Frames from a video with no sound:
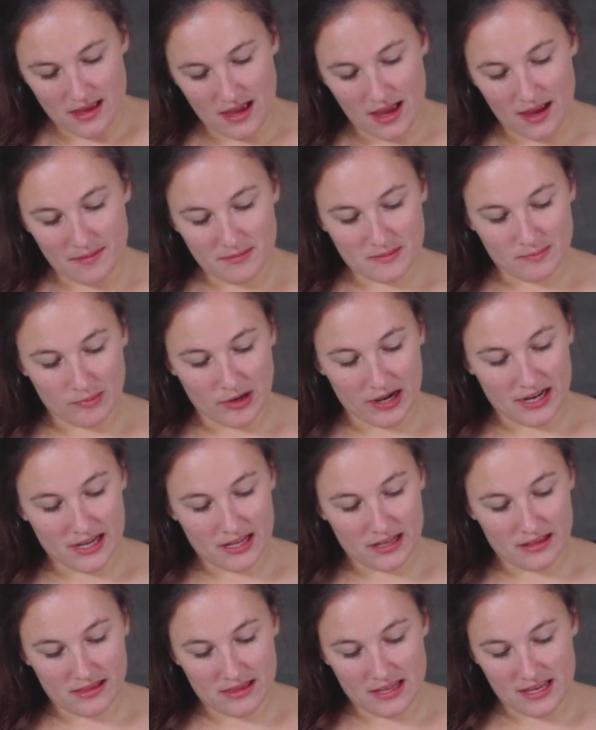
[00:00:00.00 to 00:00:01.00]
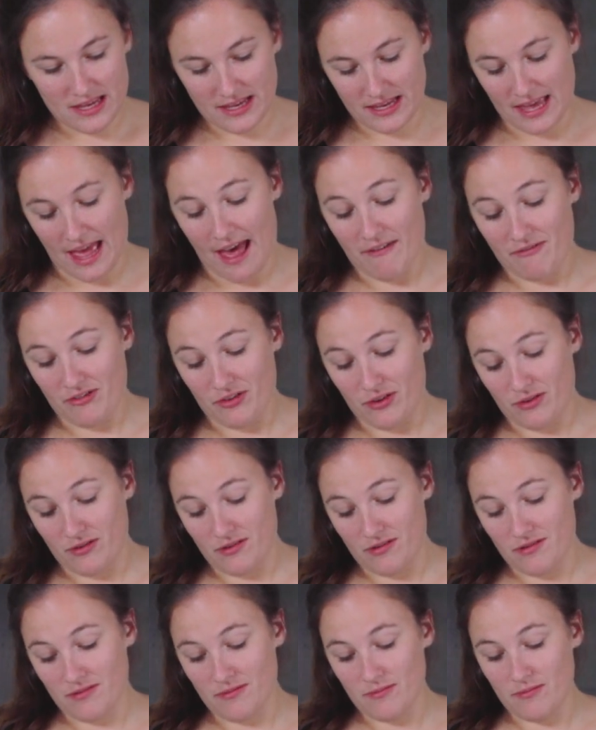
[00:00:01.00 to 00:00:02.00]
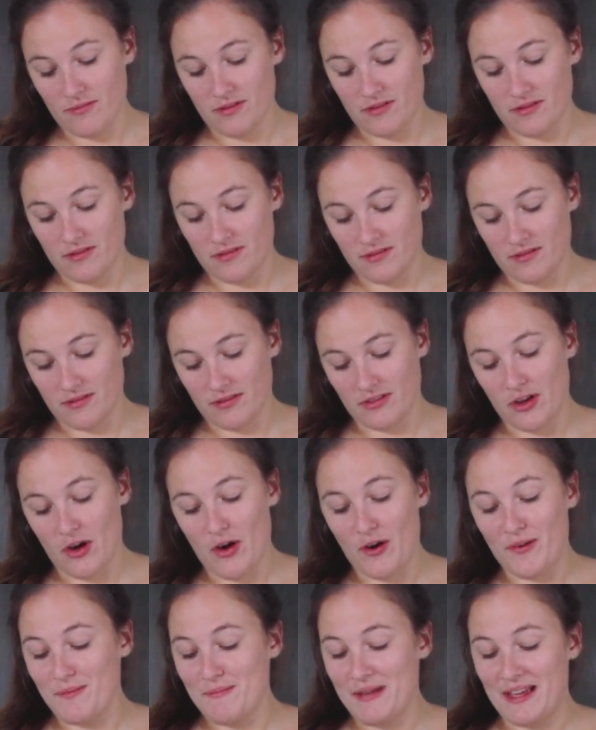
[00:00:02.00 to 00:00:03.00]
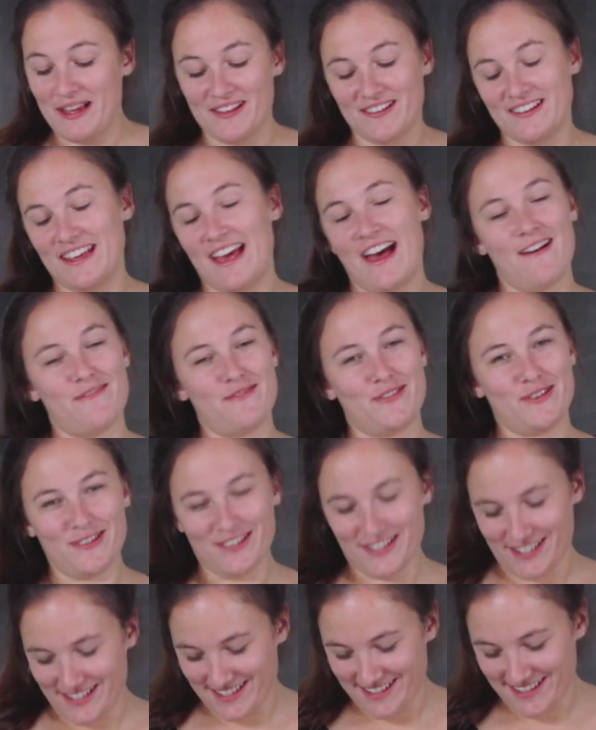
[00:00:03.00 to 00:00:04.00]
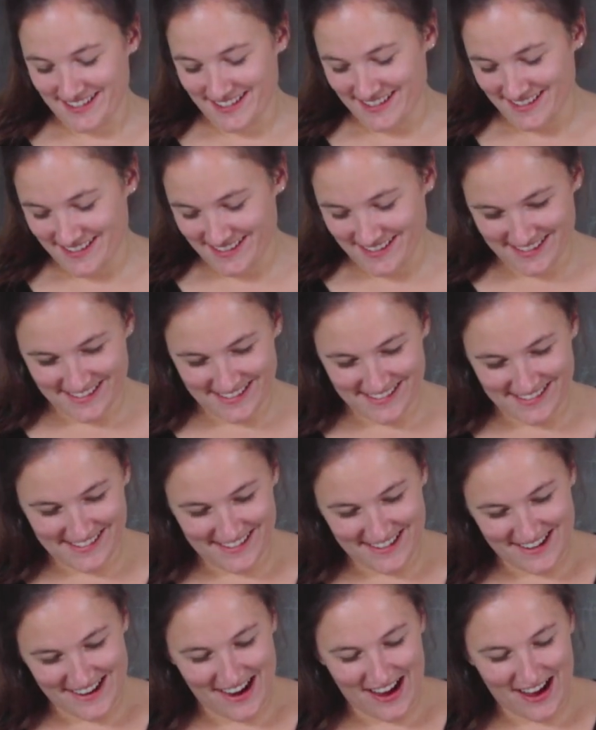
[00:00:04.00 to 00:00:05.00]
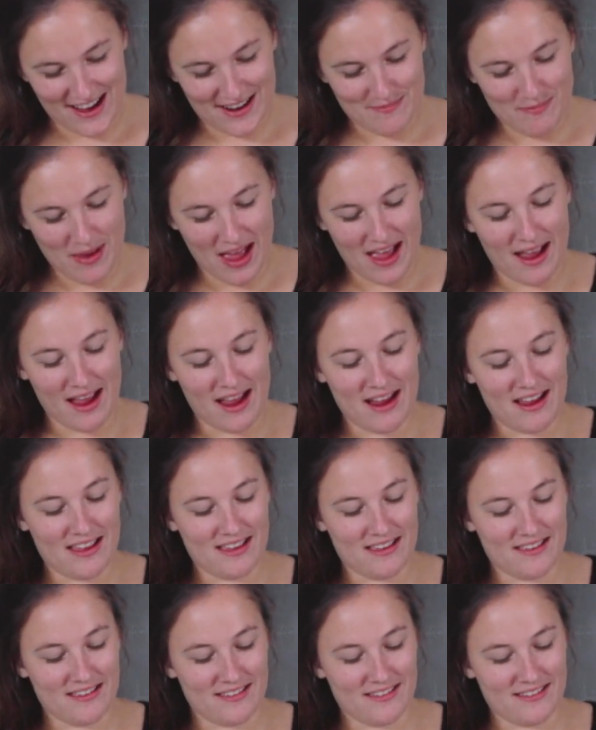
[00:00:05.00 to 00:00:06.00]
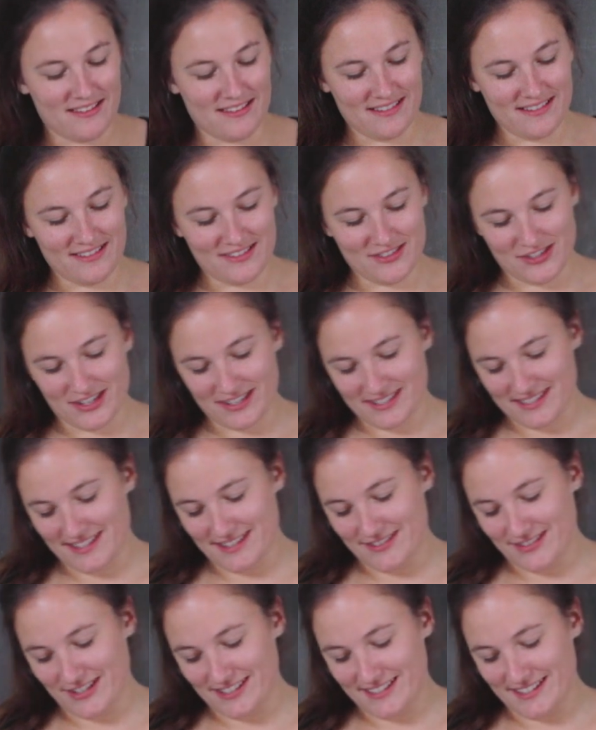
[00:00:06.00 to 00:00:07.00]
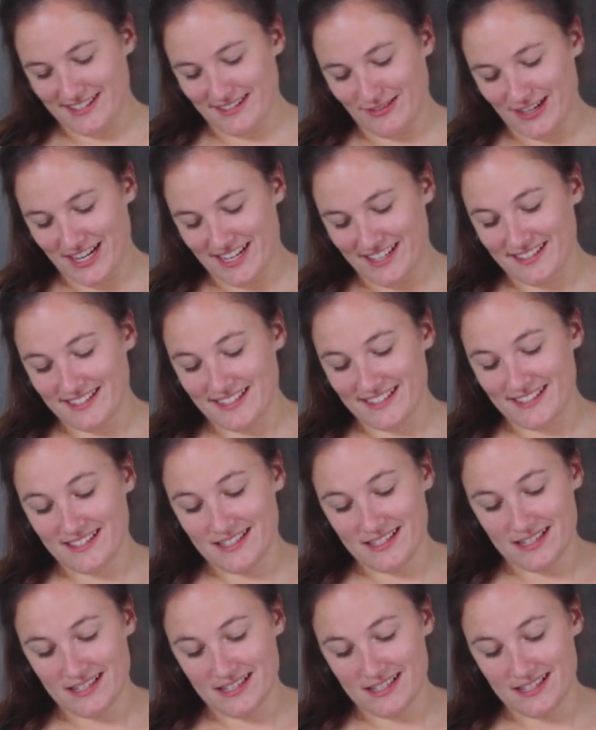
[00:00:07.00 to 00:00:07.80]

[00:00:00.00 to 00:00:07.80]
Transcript: I'm spreading the cat food, the homemade cat food, on my trusty, trusty Ritz.